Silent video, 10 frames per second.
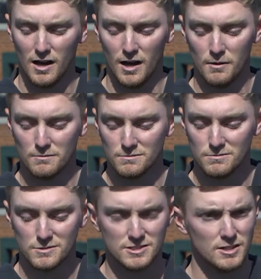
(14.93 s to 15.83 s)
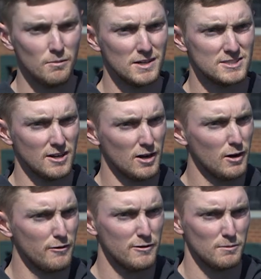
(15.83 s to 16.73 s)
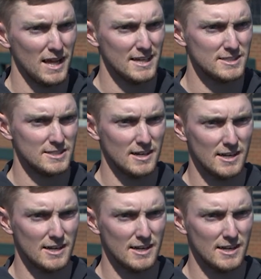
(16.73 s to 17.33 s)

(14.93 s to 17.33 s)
Um, just so much turnover from last year.